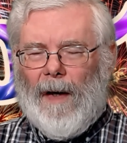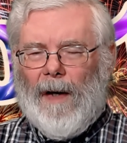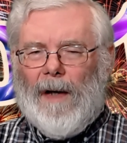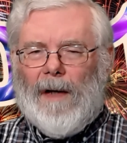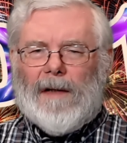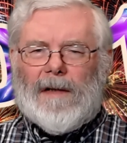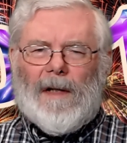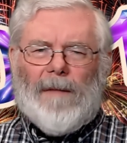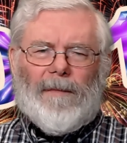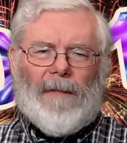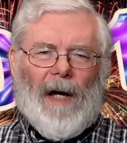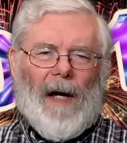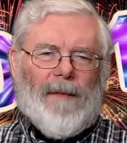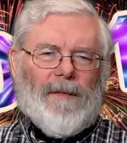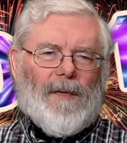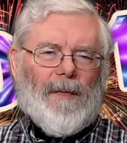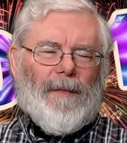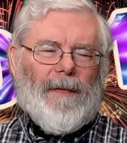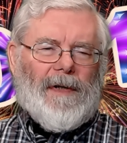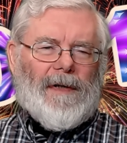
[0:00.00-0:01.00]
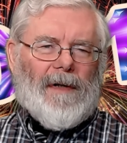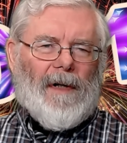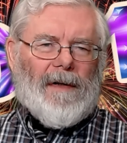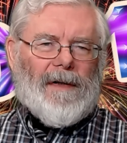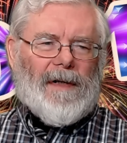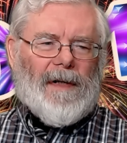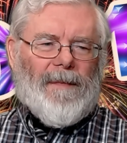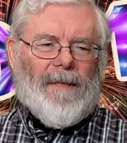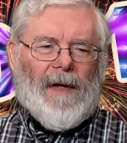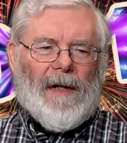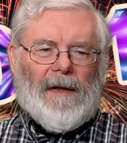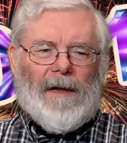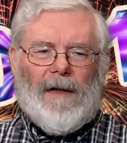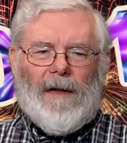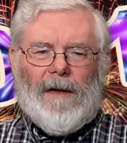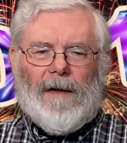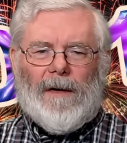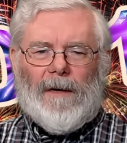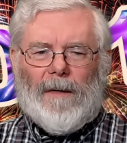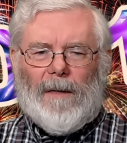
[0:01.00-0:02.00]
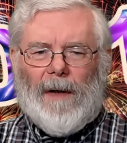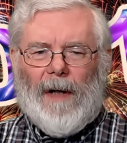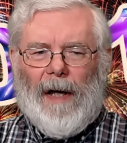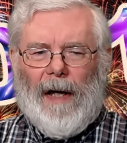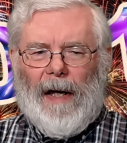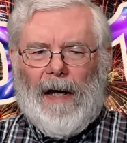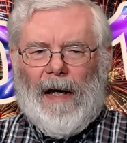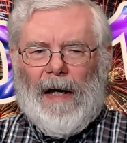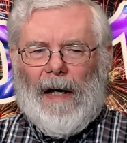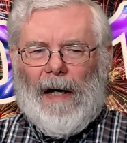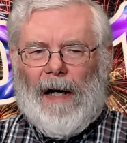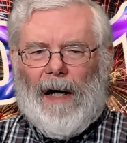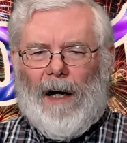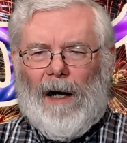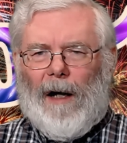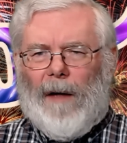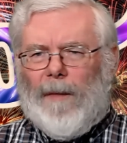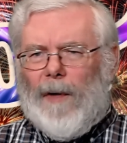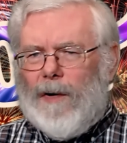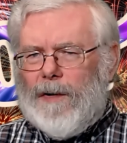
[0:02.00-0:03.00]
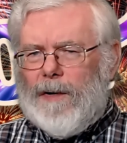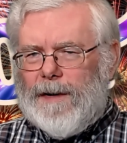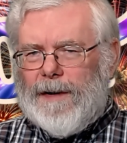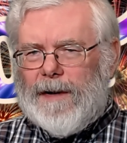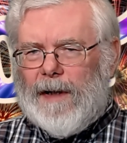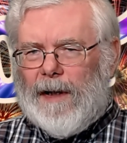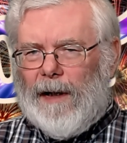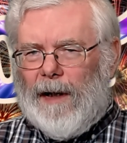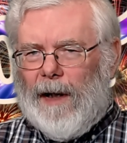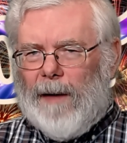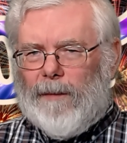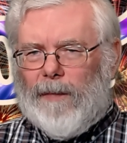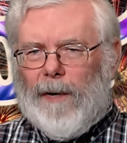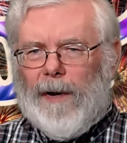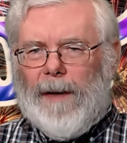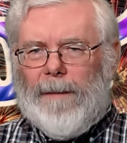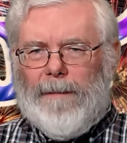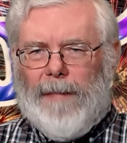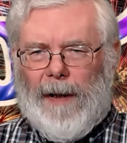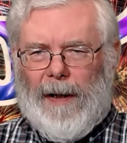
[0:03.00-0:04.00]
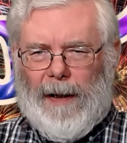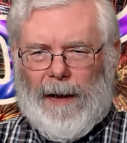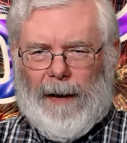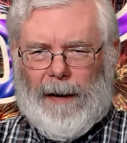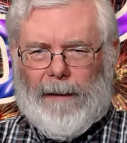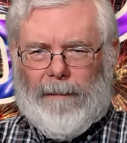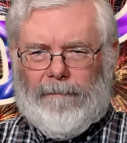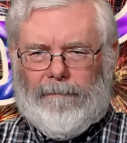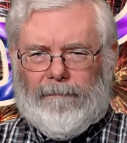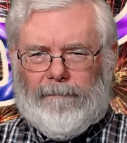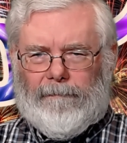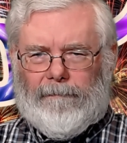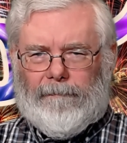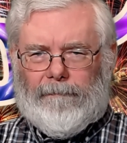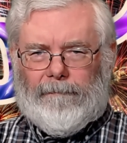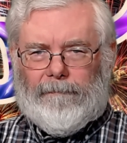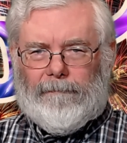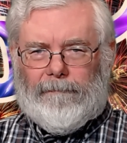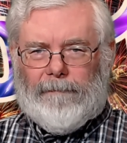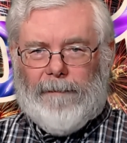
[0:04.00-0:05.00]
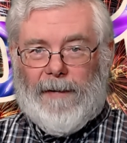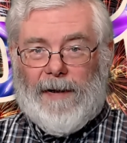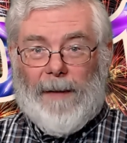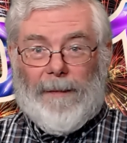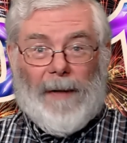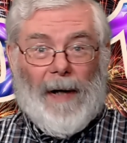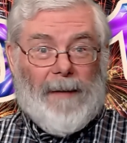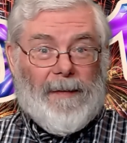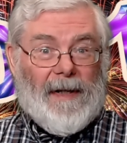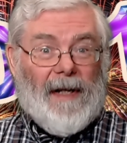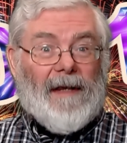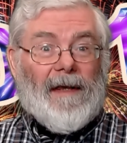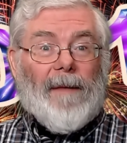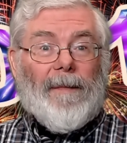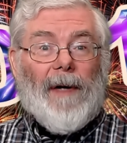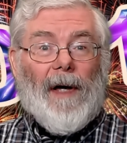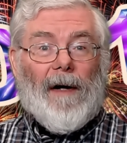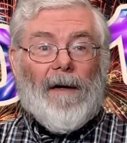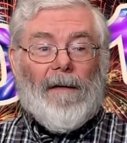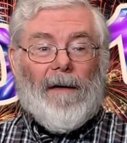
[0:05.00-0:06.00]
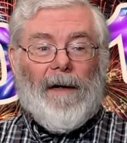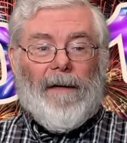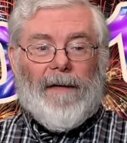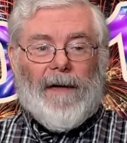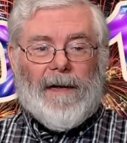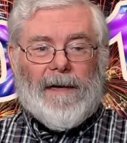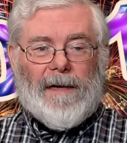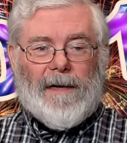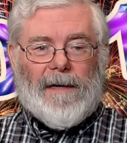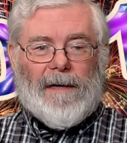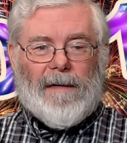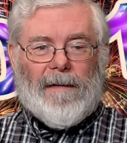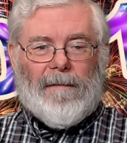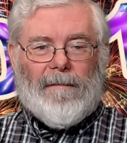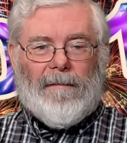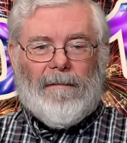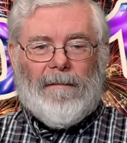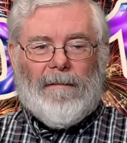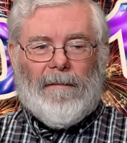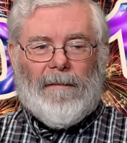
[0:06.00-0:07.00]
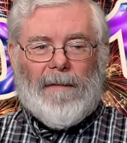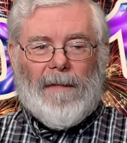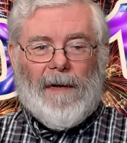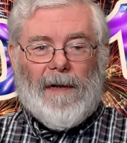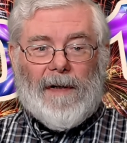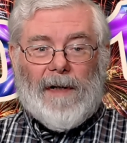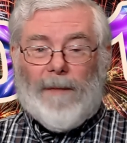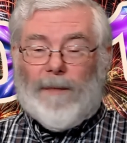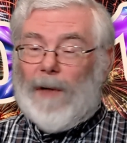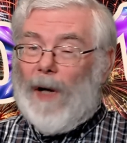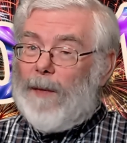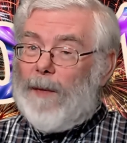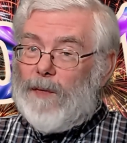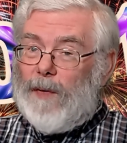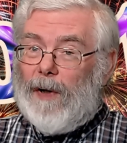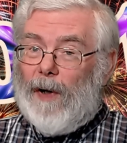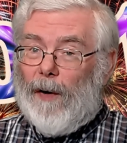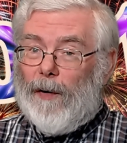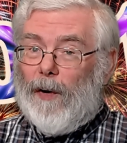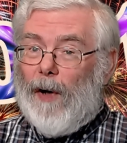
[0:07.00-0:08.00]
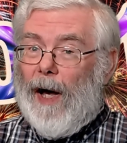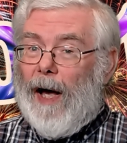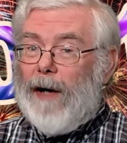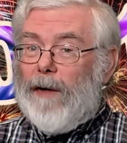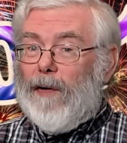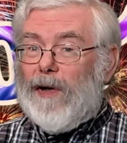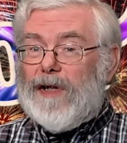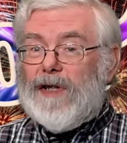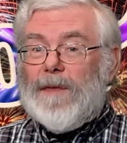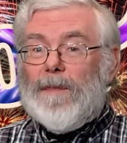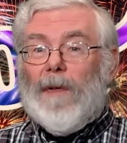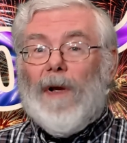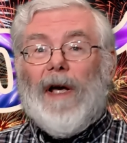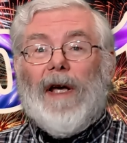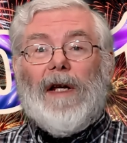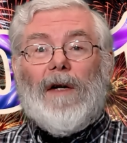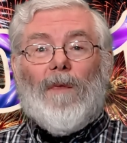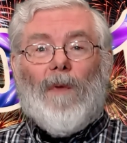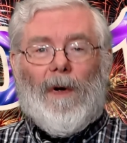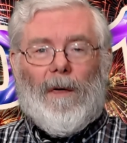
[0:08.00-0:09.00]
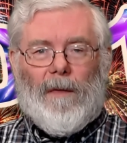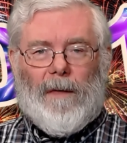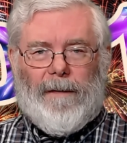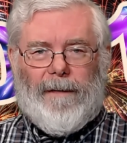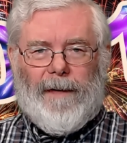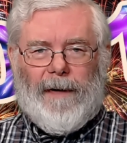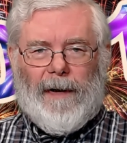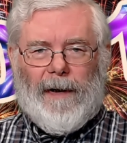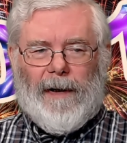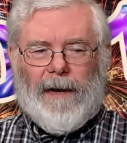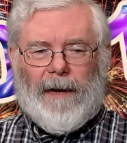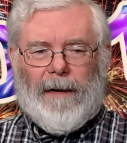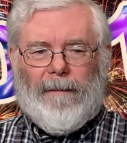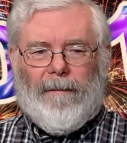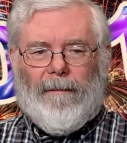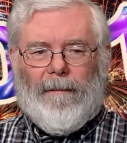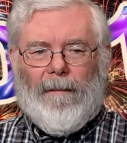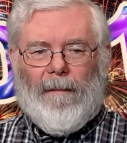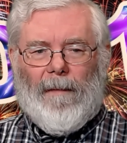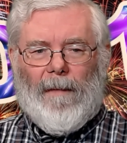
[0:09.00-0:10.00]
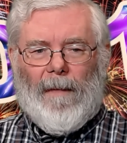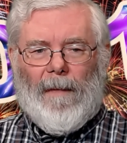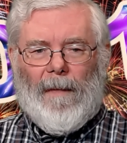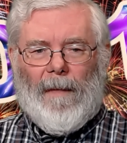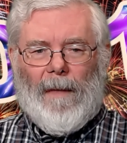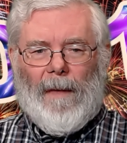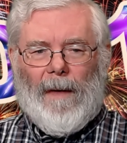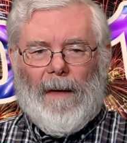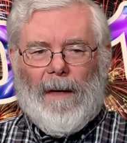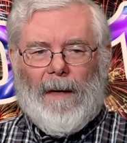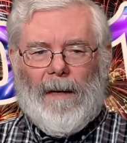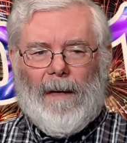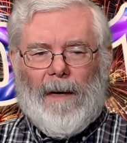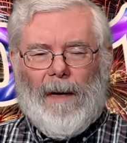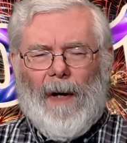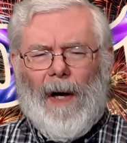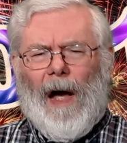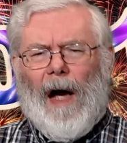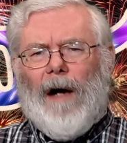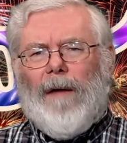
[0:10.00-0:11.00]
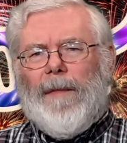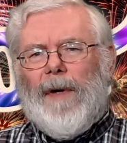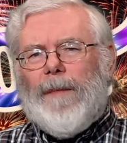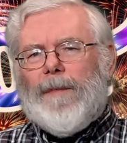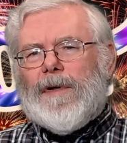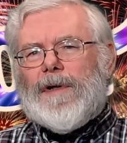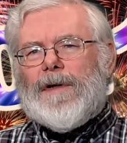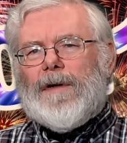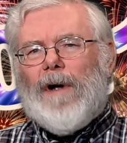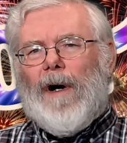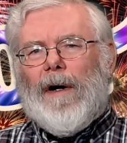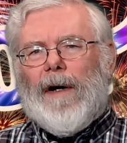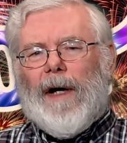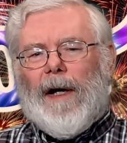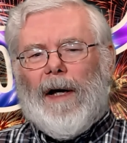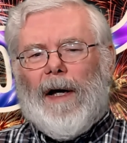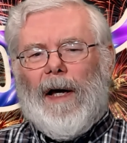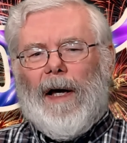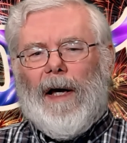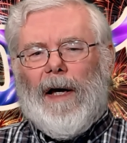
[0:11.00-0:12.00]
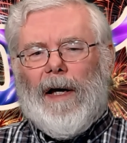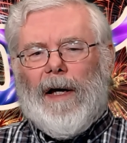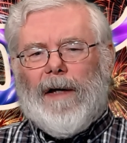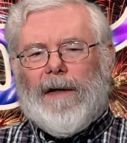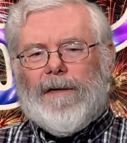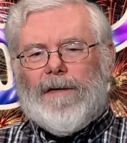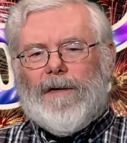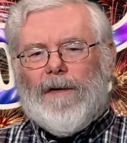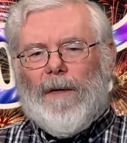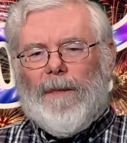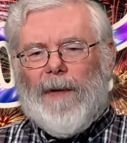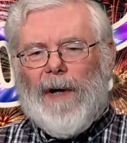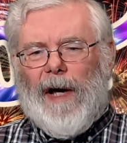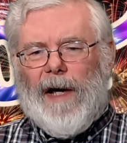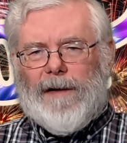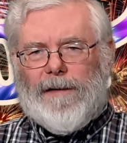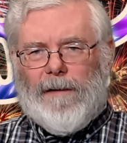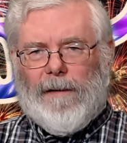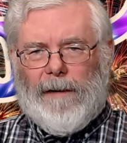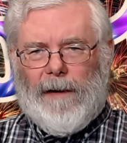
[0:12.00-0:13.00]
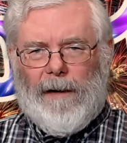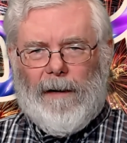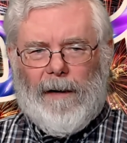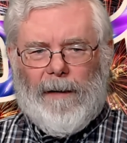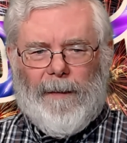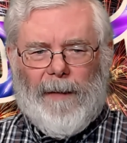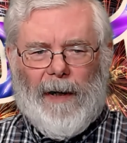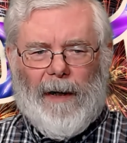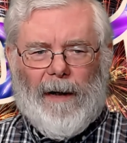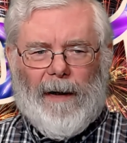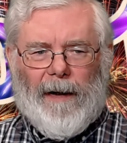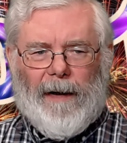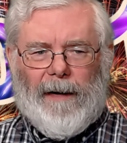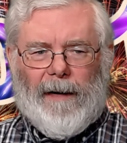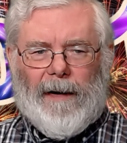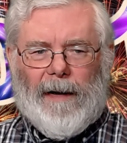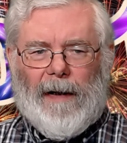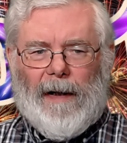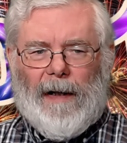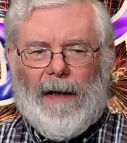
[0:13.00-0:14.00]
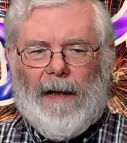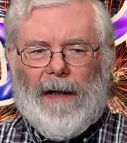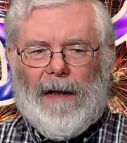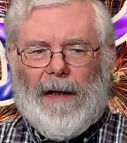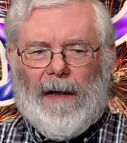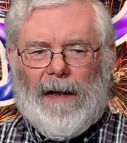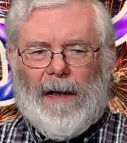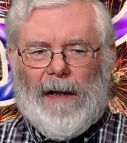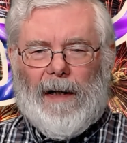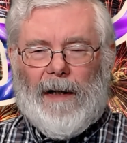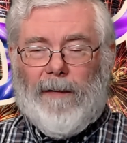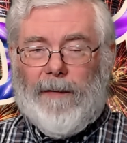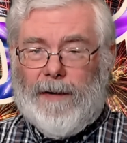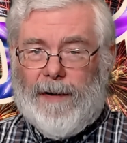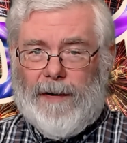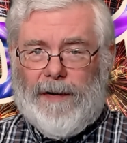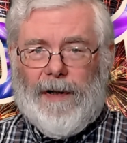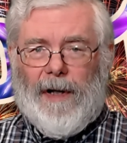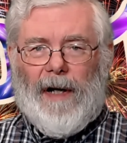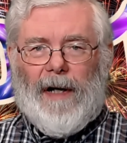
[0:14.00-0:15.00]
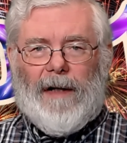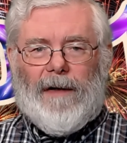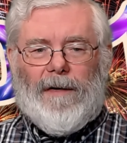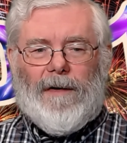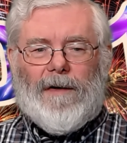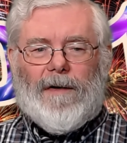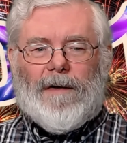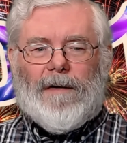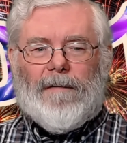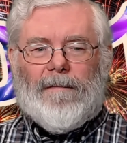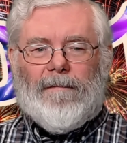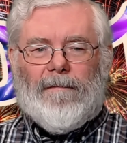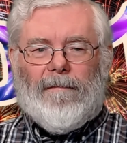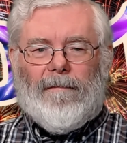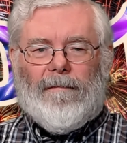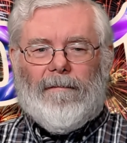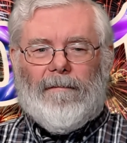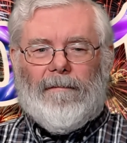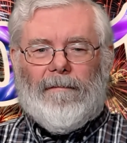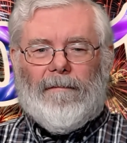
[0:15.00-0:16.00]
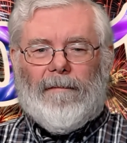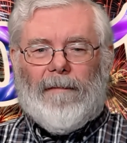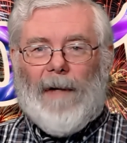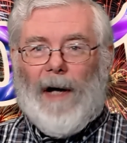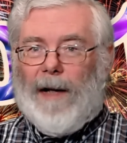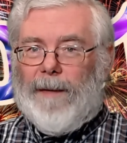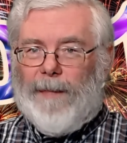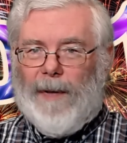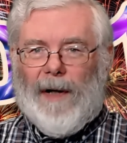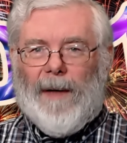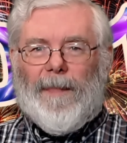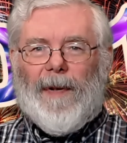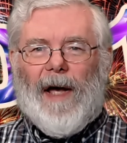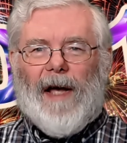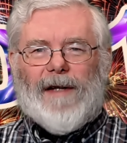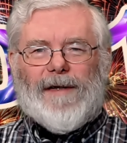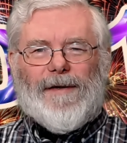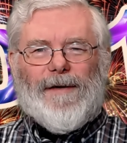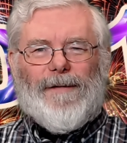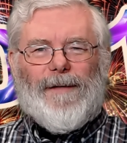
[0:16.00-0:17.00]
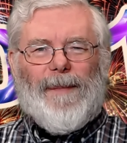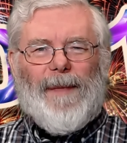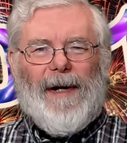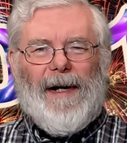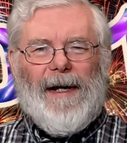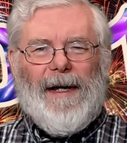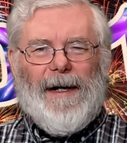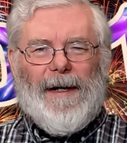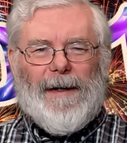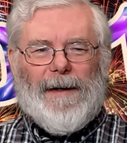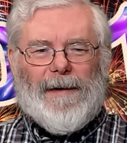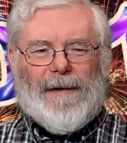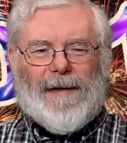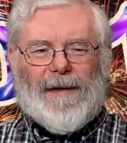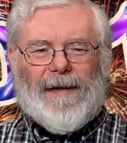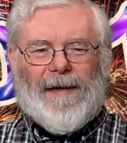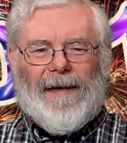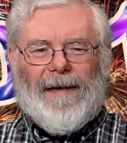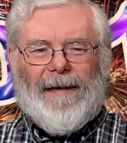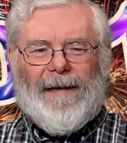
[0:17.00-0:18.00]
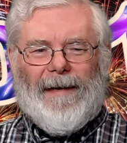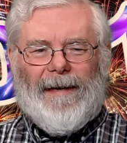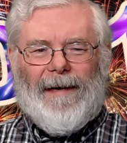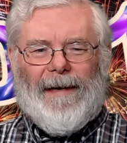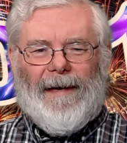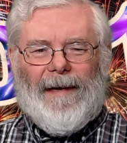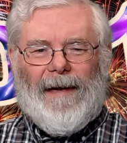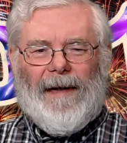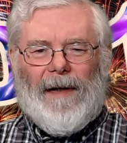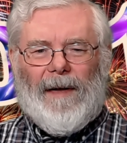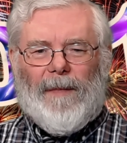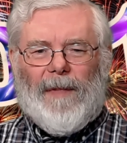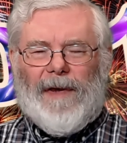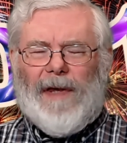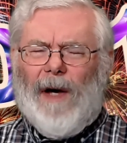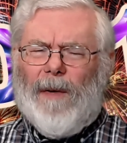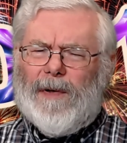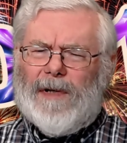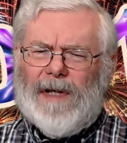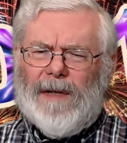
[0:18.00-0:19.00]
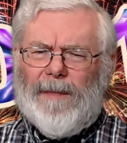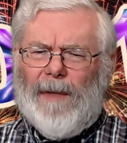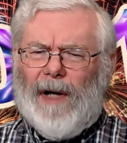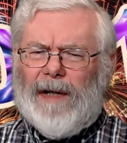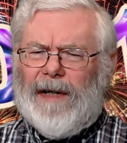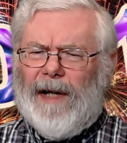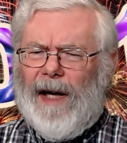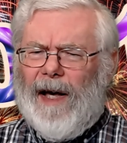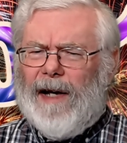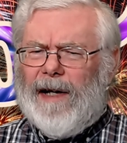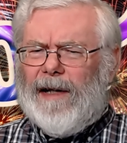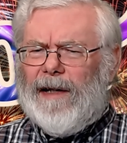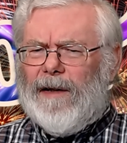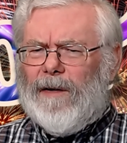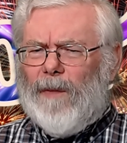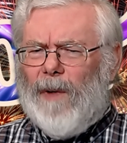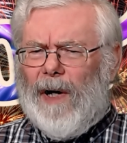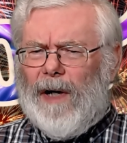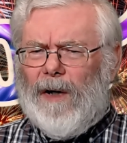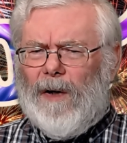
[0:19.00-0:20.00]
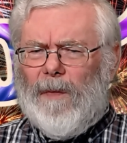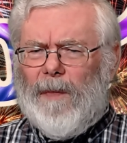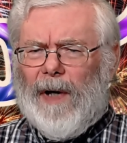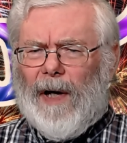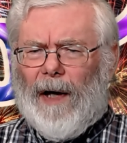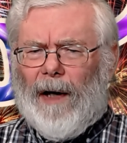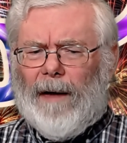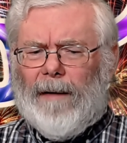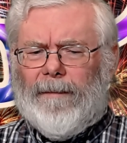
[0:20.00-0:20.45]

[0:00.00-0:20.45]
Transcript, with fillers: Sometimes when we start something new, our emotions can get pretty big, sometimes get the better us. Sometimes we don't know how to explain what we're feeling. I remember starting as your pastor here in Maryland, and it was a change. I'd been a pastor for many years, but that was in Montana and Wyoming.